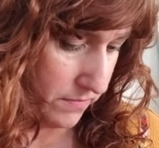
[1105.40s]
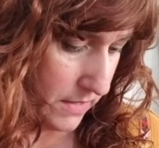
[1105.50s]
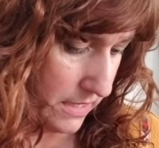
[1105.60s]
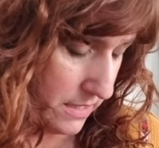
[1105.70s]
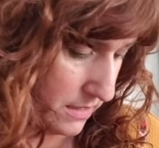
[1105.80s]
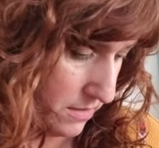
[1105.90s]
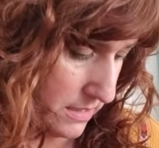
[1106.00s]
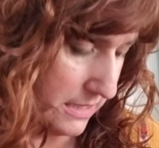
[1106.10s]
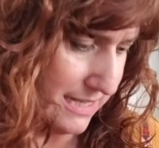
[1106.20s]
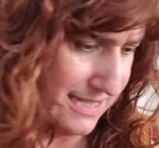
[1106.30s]
I think they're a
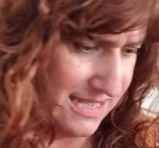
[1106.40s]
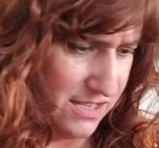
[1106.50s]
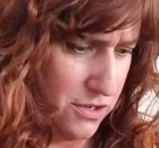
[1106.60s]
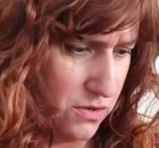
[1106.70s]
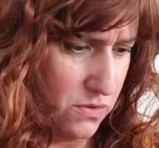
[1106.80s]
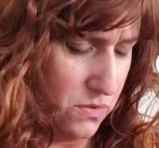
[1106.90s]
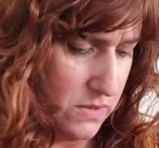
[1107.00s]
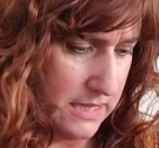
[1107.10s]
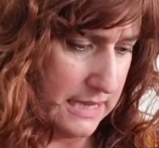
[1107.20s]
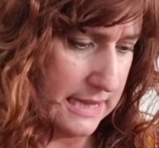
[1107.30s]
size 2.
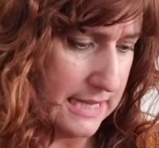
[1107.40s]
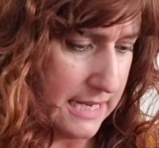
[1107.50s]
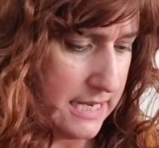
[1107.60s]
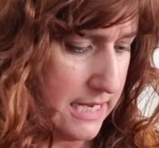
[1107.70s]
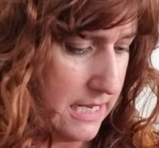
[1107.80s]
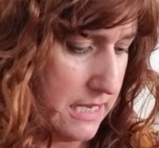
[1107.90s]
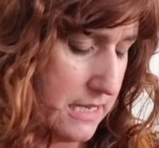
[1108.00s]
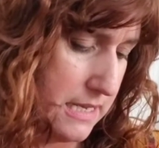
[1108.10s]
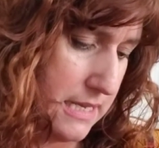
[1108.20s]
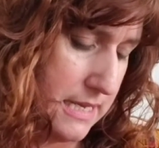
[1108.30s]
Lucky.
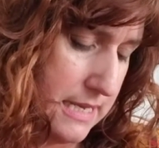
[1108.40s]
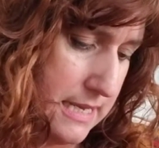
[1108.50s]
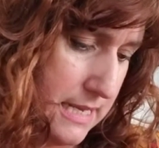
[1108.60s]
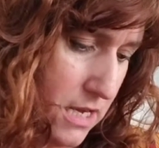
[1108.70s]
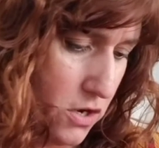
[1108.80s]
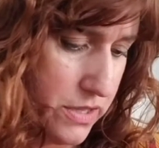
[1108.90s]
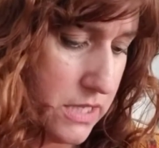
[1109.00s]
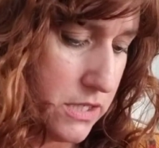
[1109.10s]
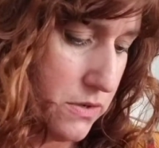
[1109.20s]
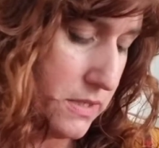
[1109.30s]
Oh,
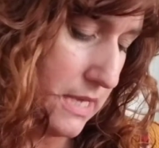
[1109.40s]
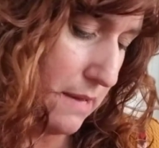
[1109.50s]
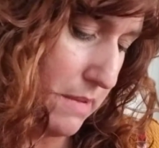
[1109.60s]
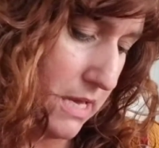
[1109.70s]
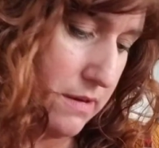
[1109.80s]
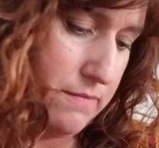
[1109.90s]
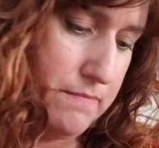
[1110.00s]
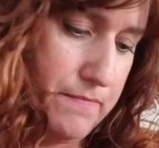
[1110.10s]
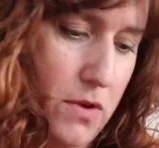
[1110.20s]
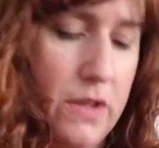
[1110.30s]
these do say made
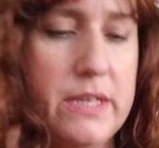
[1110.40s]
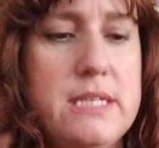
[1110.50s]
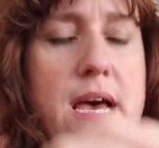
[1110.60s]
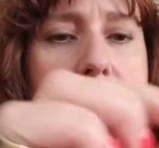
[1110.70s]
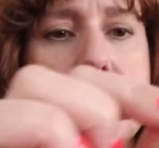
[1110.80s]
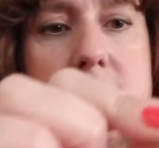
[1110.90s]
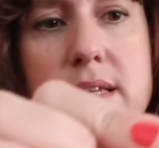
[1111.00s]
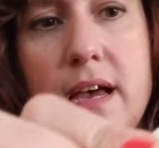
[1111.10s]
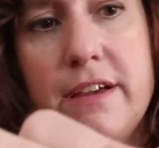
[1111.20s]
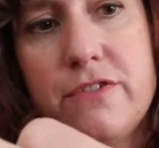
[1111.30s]
on the tag
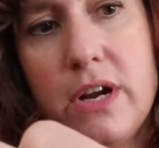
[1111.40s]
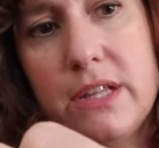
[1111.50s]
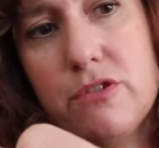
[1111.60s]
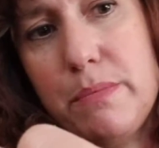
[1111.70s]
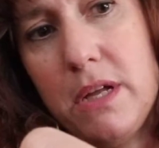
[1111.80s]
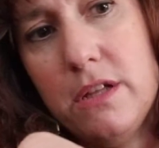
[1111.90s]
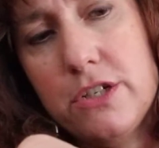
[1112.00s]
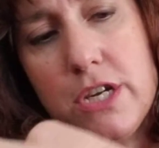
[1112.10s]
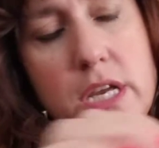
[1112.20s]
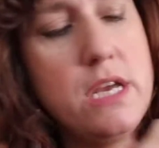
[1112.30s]
inside for
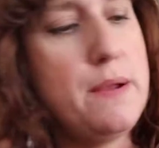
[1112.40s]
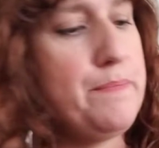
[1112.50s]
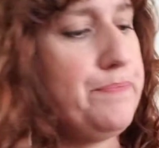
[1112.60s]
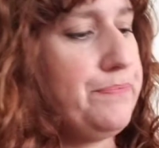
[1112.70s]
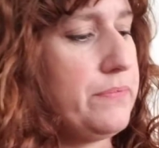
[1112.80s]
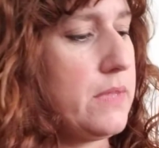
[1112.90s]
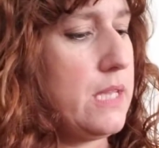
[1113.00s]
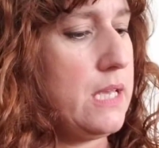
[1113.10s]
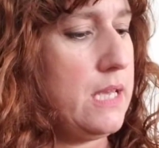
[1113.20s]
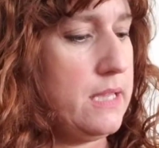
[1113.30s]
anthropologie.
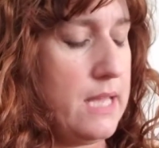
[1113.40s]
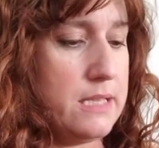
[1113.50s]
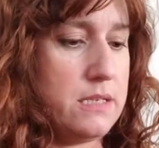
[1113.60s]
That's